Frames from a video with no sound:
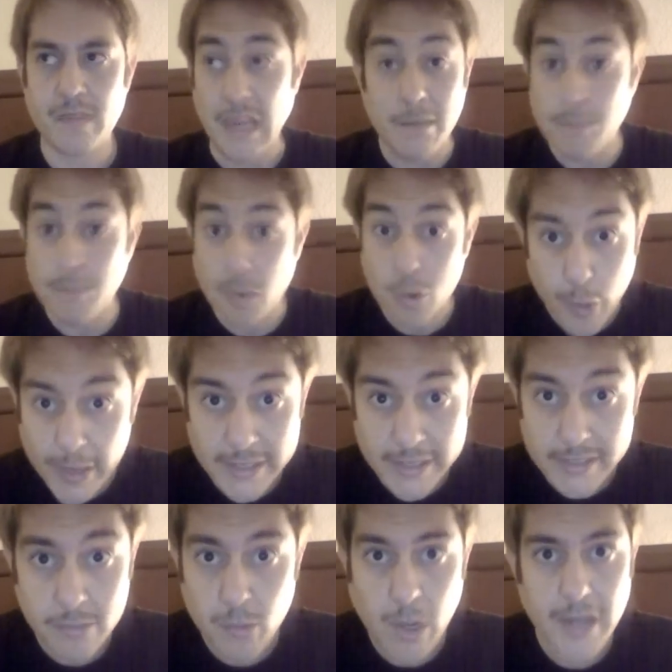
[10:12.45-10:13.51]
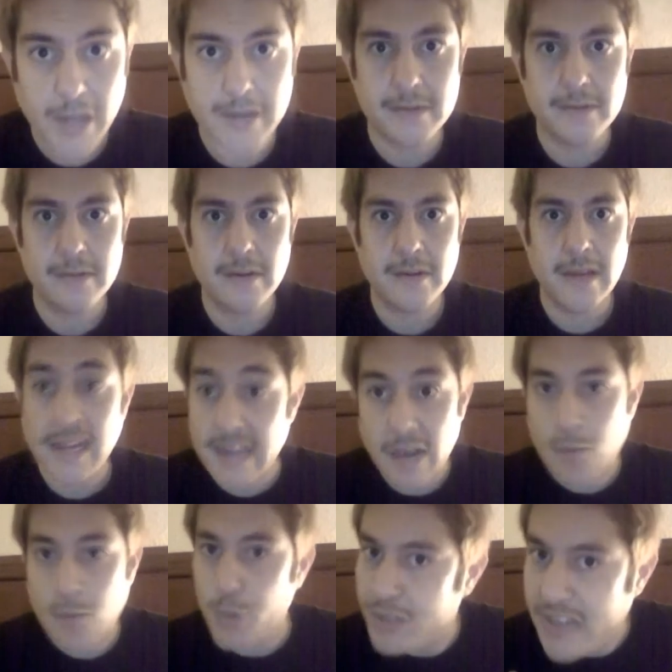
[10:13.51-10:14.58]
In more ways than one. And
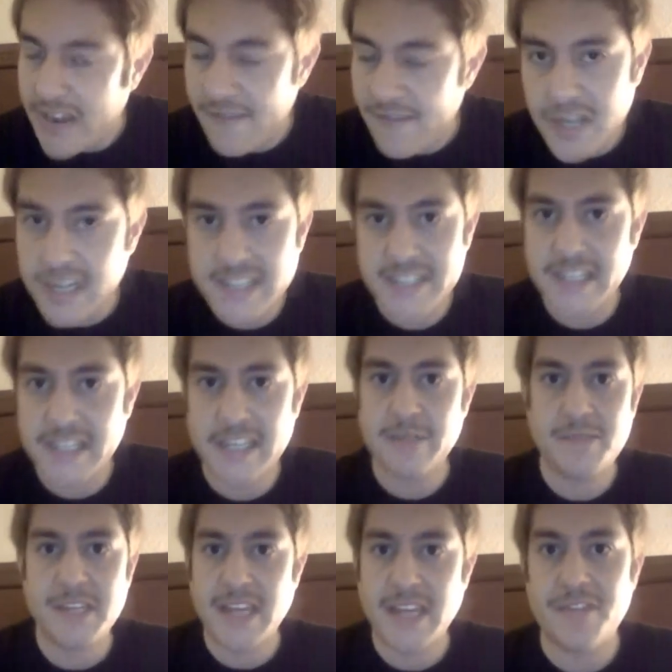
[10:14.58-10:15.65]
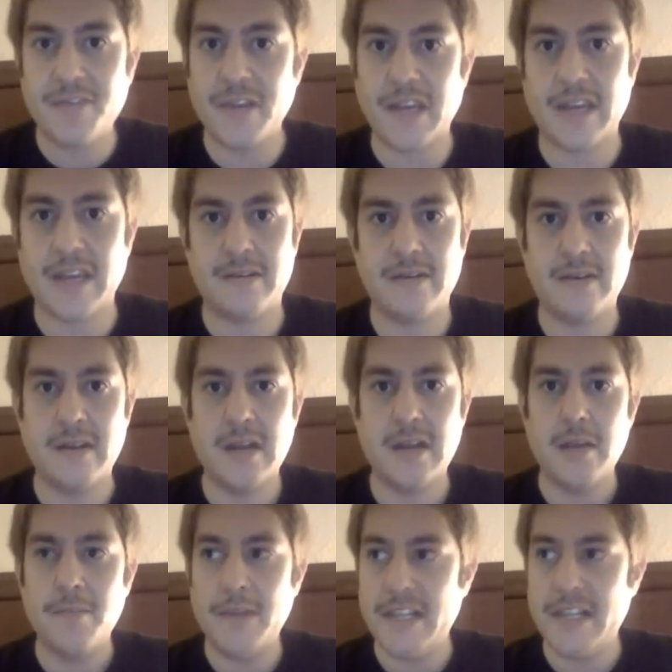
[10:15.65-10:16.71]
now we're never going to see them together again.
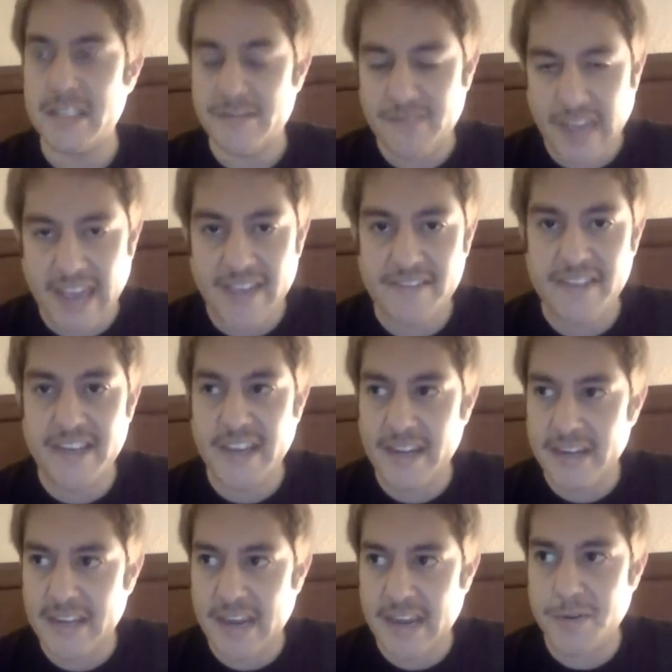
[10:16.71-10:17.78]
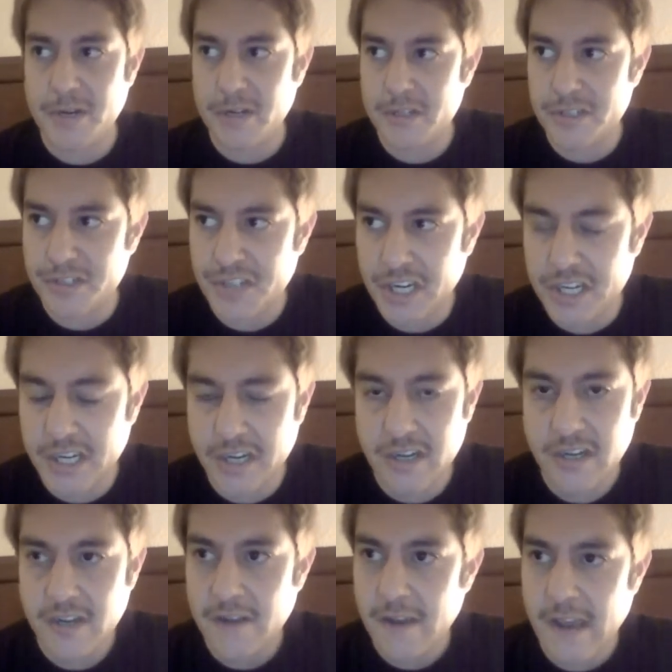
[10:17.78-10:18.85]
Because of Kathleen Kennedy, Gary Kirsten, J.J.
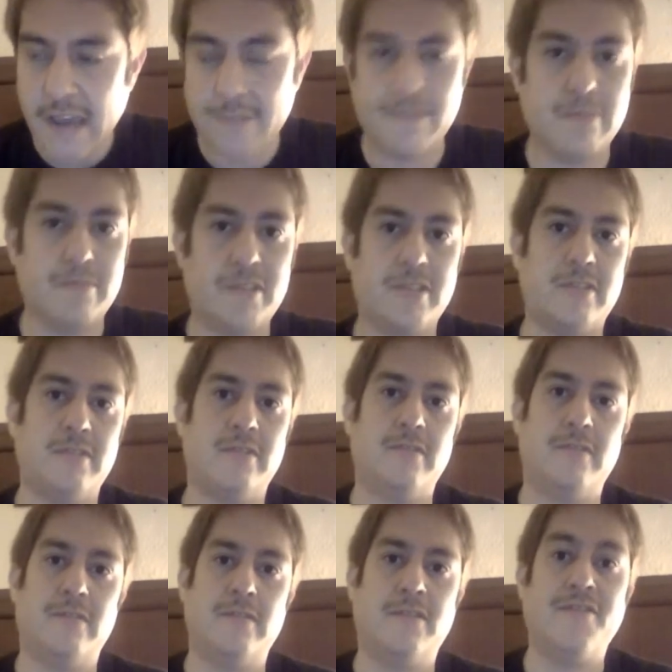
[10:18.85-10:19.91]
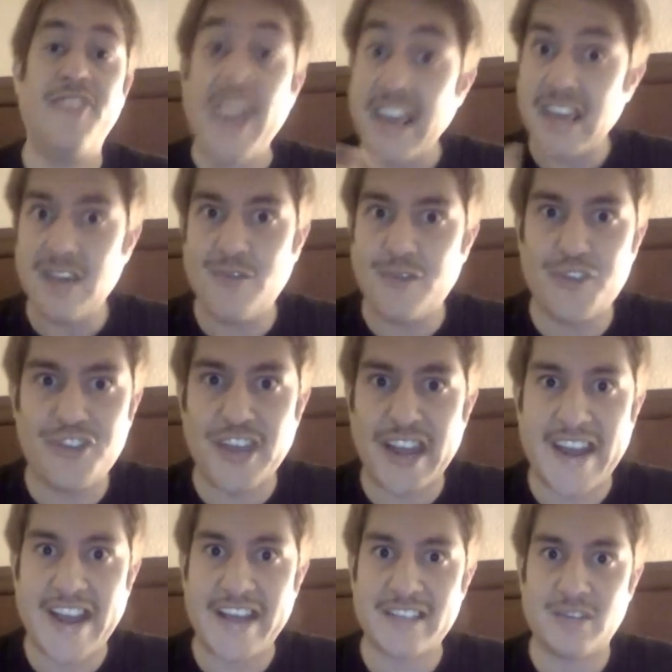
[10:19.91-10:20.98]
Abrams. Thank you for that,
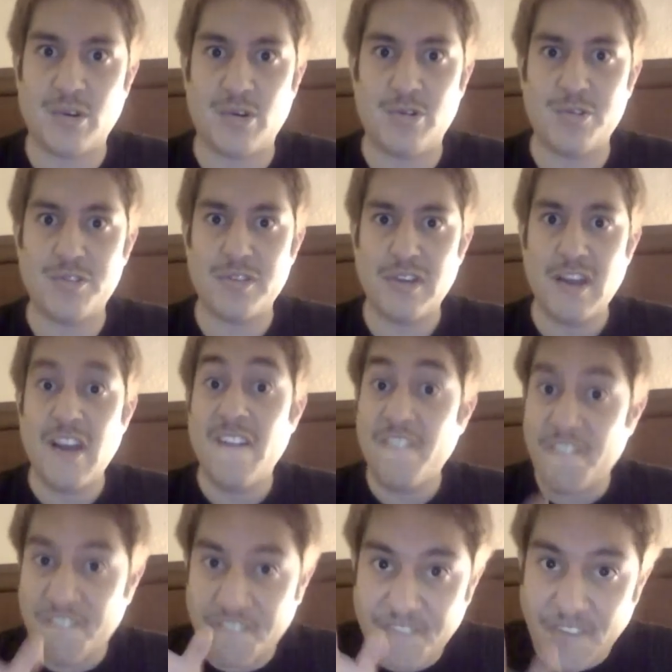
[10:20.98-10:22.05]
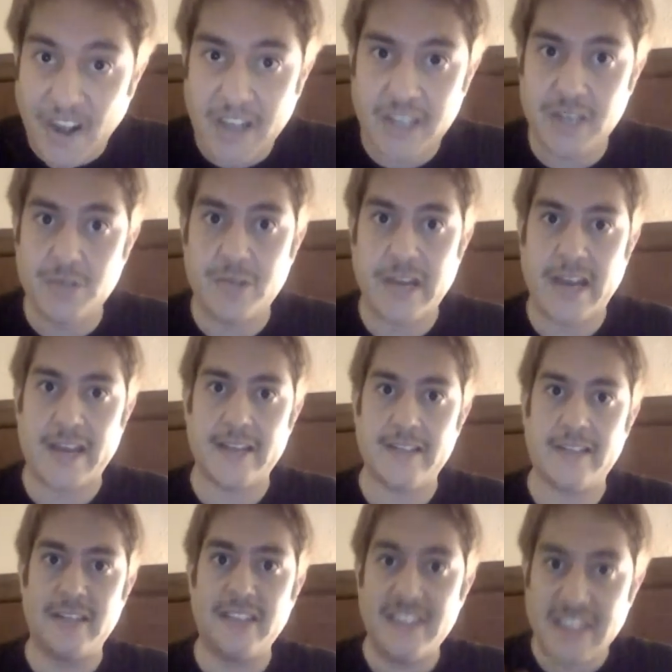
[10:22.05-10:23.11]
assholes. Fuck you
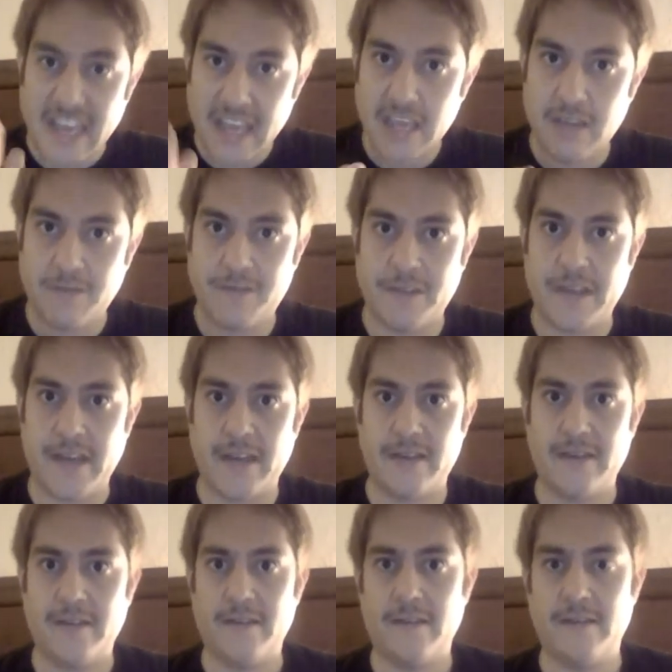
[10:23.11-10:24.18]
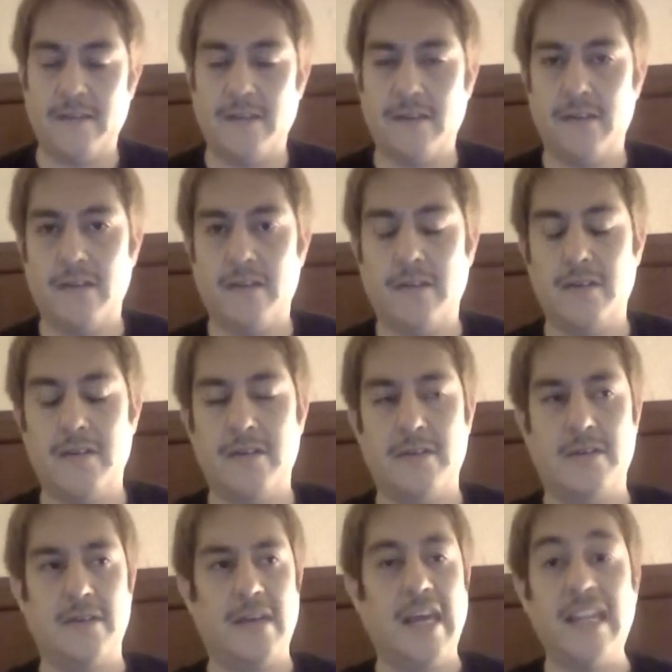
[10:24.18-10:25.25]
guys. Thank you for that.
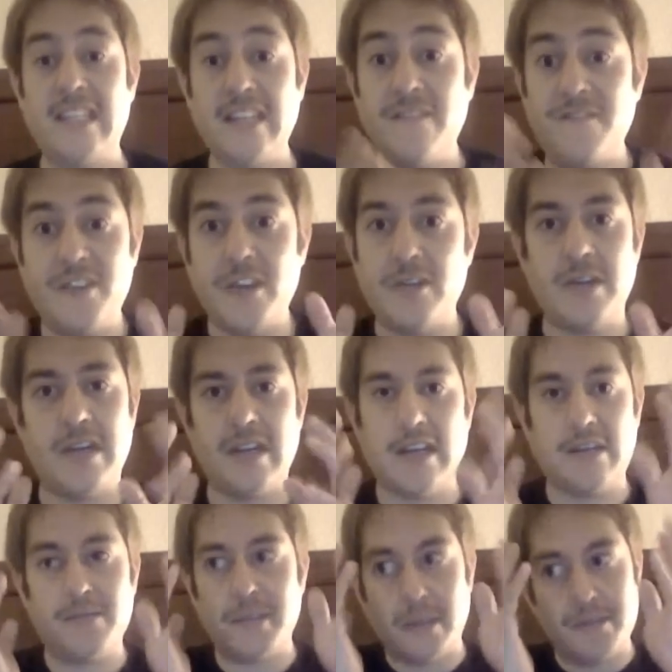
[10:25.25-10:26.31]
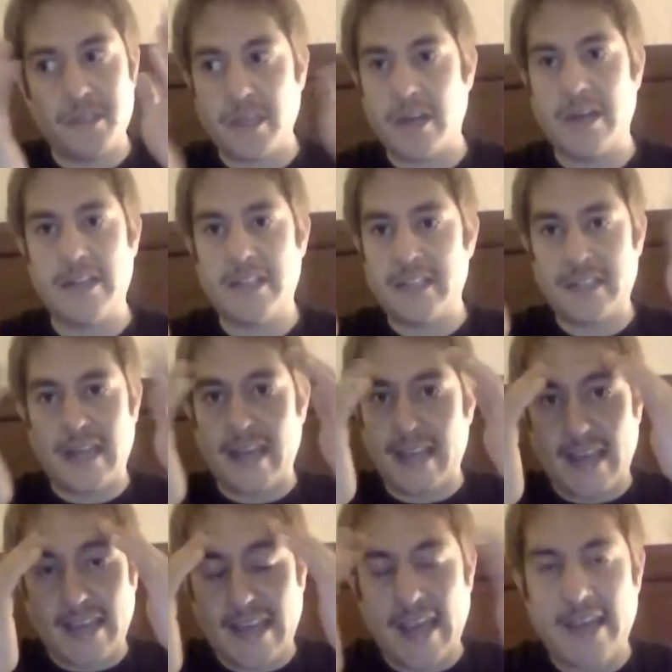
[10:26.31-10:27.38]
It's infuriating. I'm sorry. It's just, I
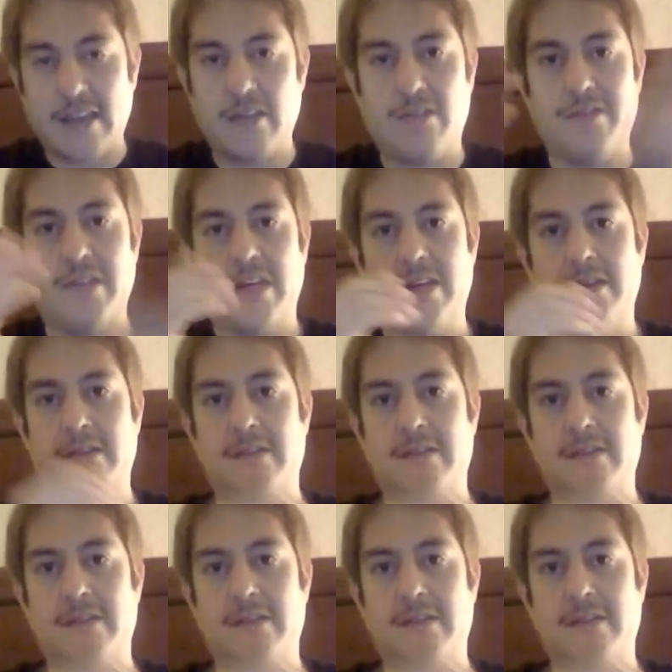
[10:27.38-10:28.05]
can't get over that.